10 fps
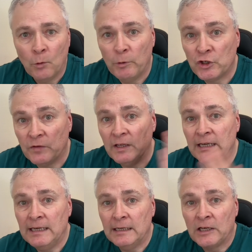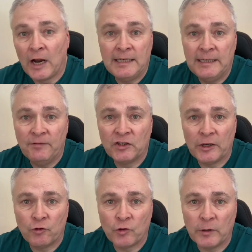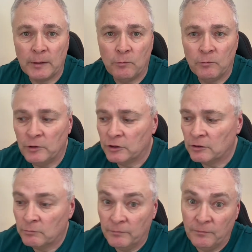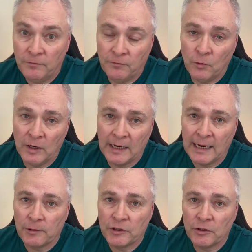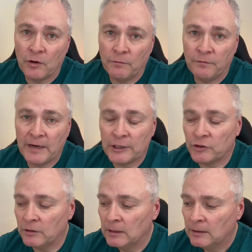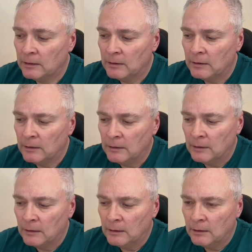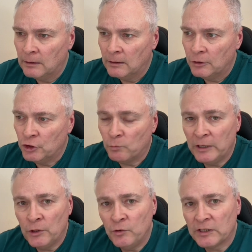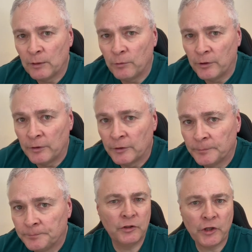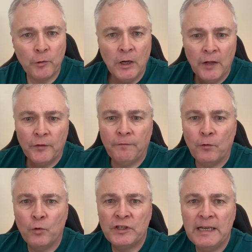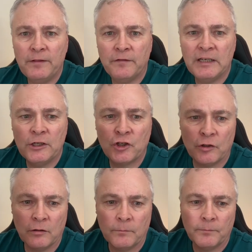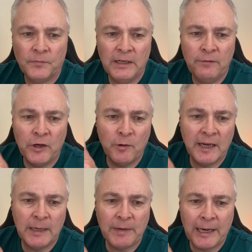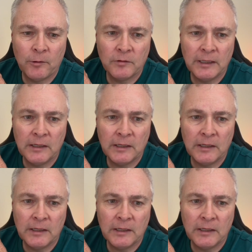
which in the 19th century was falling out of fashion, should we lose that word? So the 14th edition even though it came out in